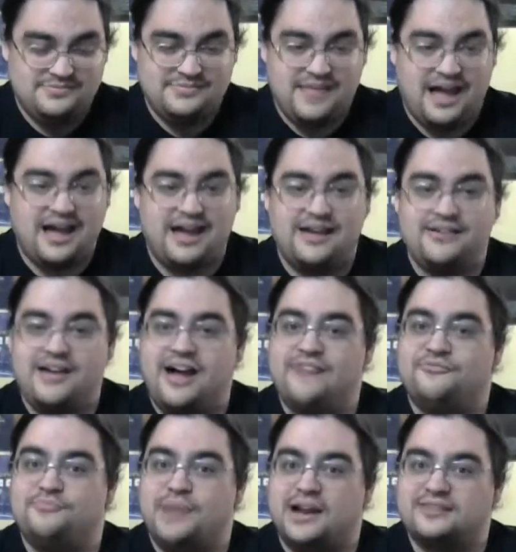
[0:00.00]

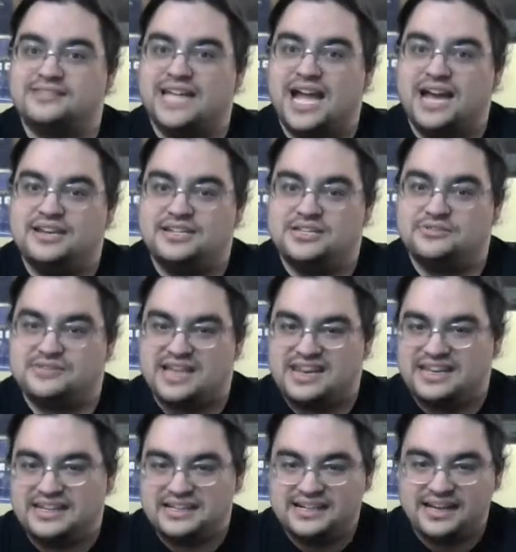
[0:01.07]
I've barely gotten to use
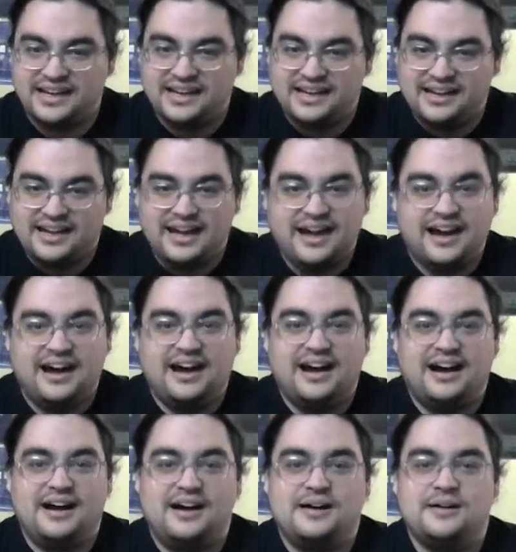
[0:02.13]
any.
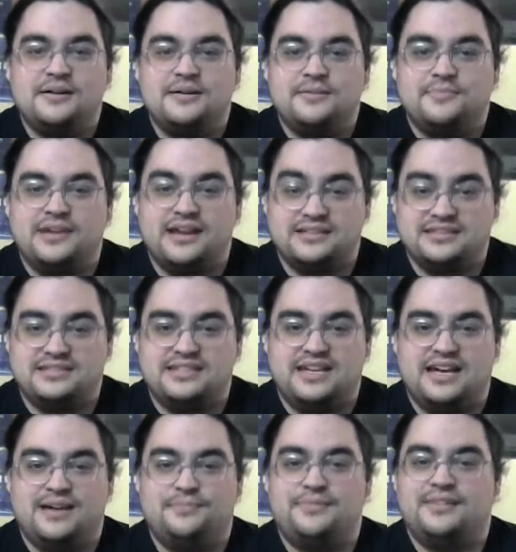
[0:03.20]
But as a
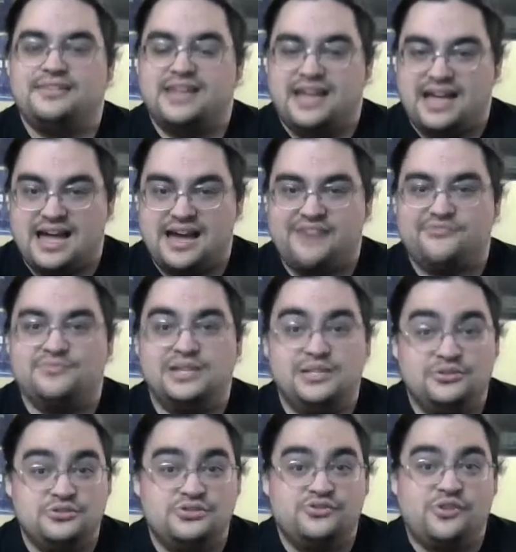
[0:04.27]
DM, they have been
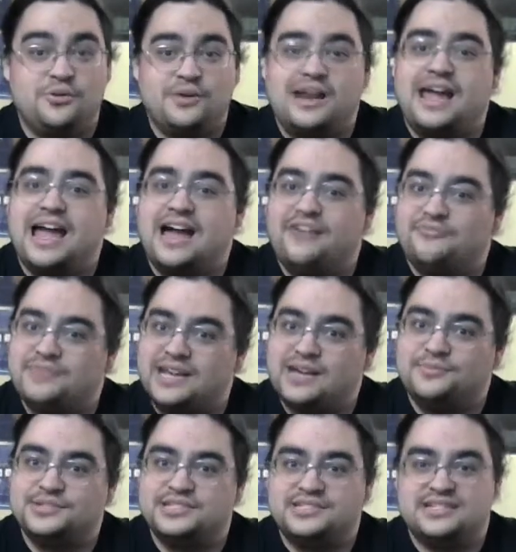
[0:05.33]
useful when I have been
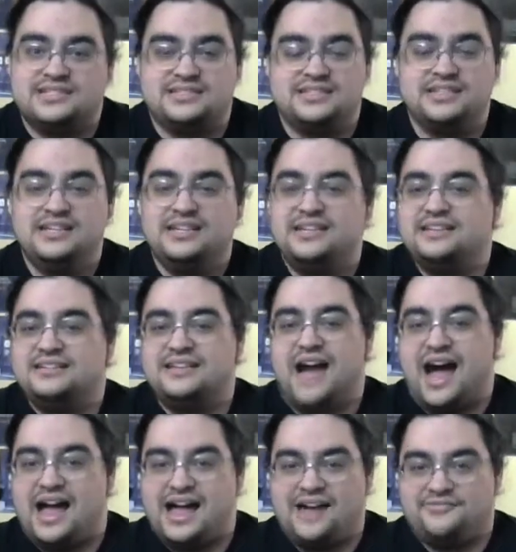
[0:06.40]
able to just
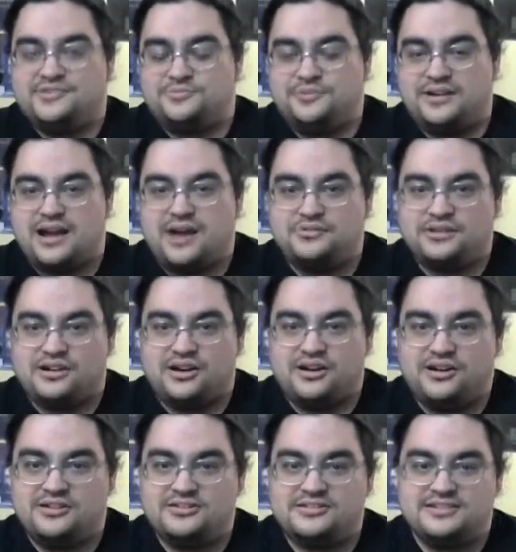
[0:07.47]
not have to print out the
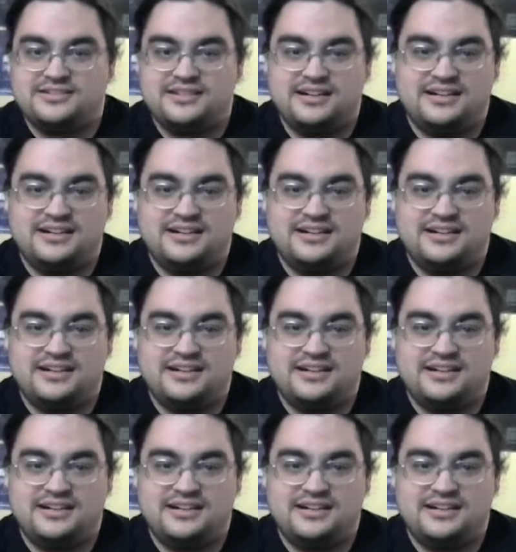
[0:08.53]
cards.